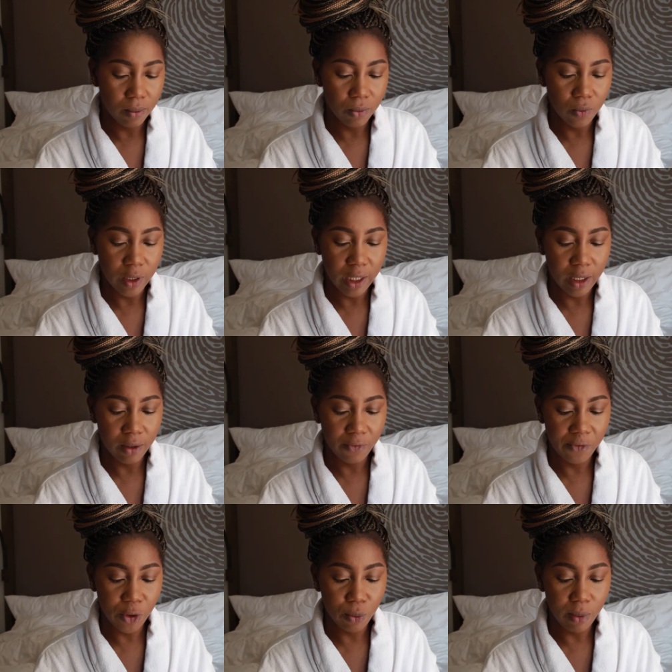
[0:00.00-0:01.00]
Within a
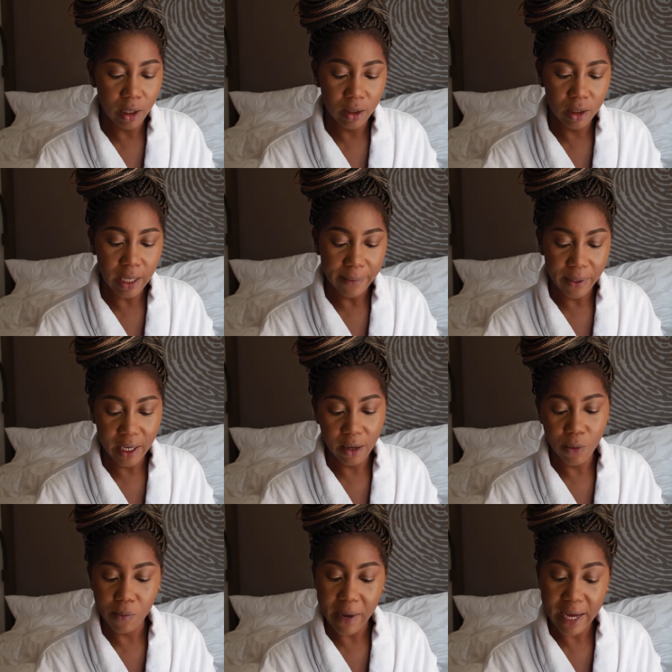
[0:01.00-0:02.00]
few months, I
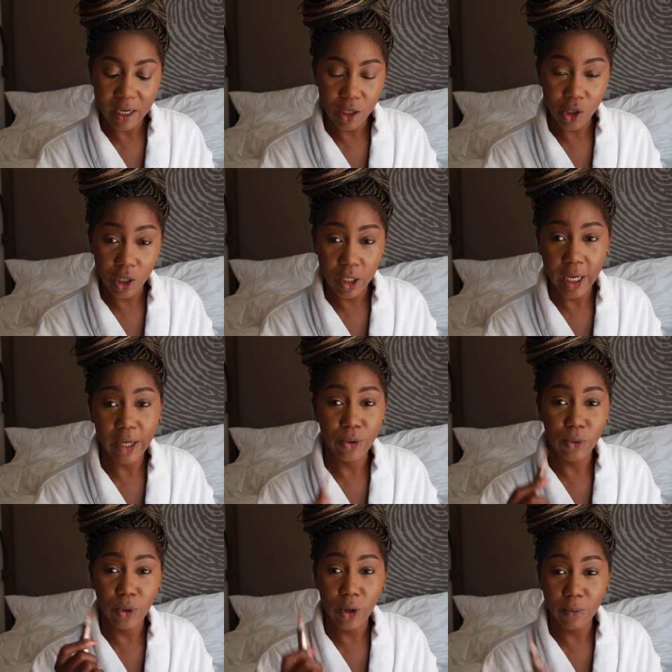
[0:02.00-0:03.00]
became a manager. I
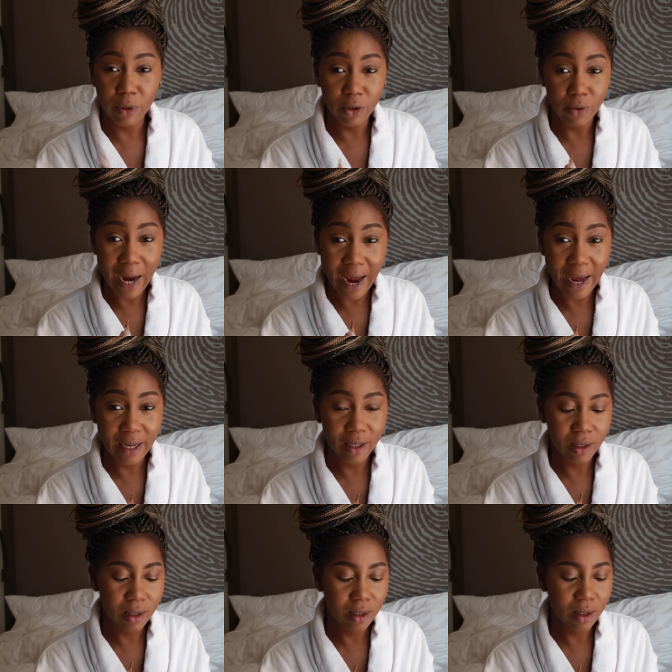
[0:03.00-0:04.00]
grew up the
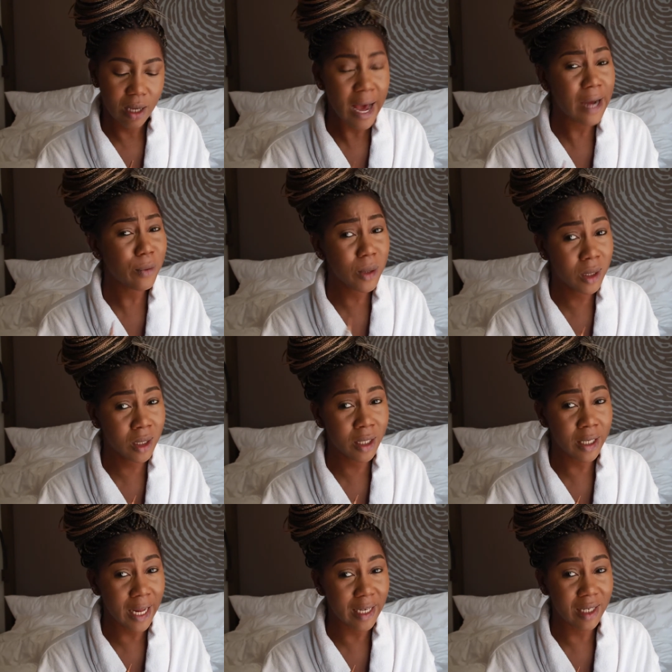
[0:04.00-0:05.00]
ranks. I was
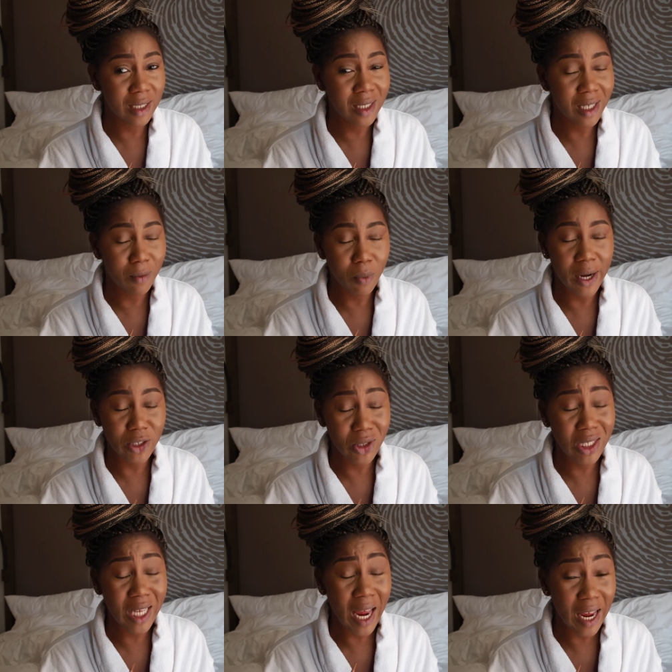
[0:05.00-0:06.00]
good at this thing, but I
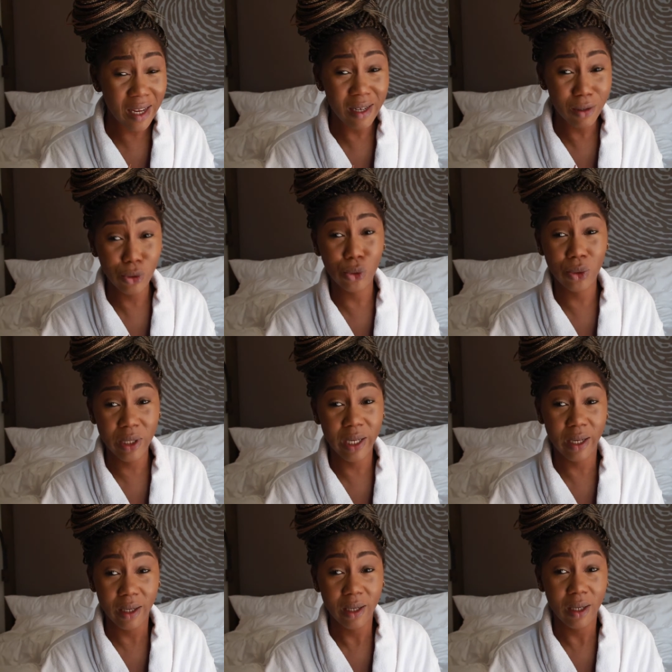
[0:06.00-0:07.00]
just hated doing
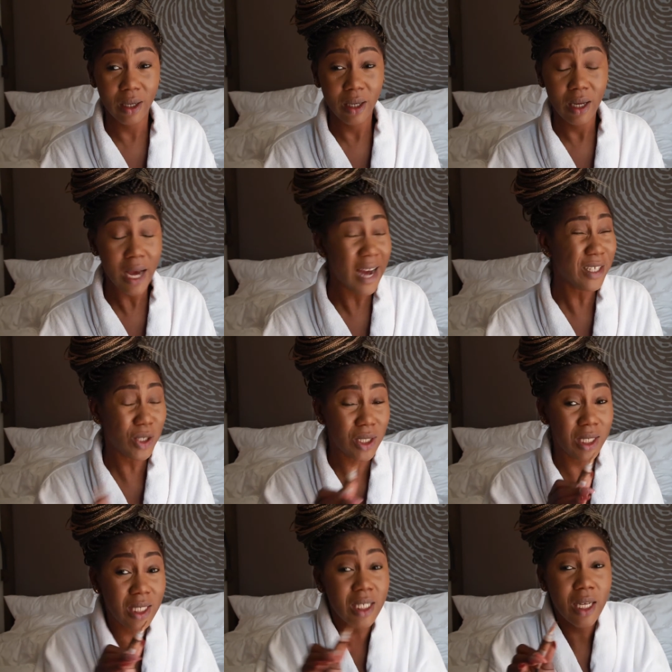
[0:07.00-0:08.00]
it. I
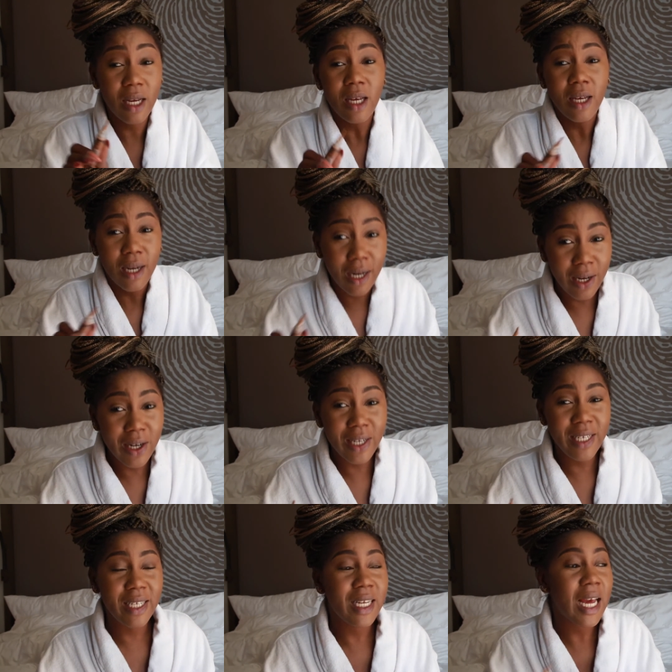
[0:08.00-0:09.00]
just
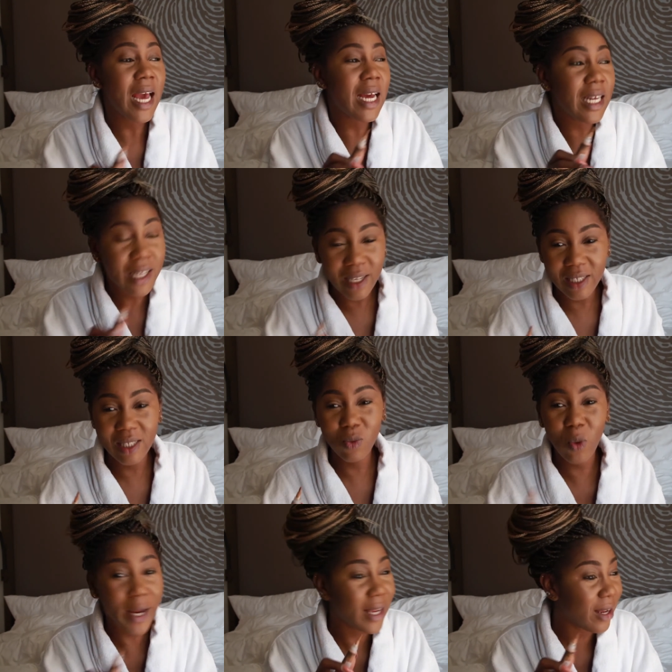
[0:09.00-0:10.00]
clearly hated
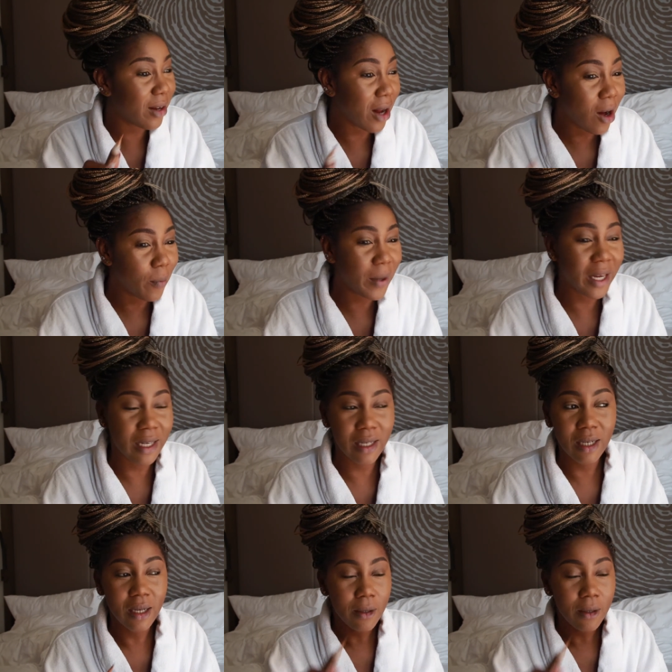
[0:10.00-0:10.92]
waking up, and